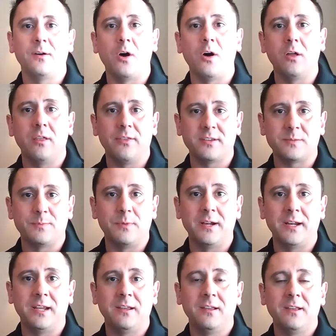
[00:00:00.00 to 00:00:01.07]
all of this
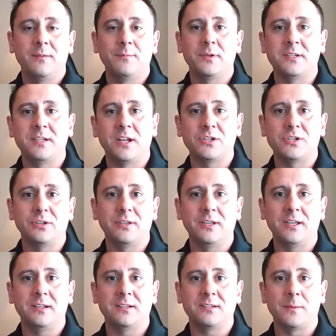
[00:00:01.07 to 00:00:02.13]
money
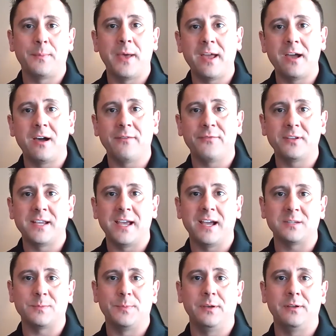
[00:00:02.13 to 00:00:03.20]
potentially to pay off the
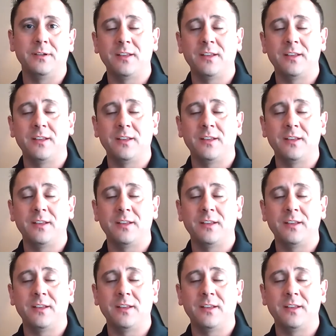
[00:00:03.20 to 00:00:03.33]
tax bill.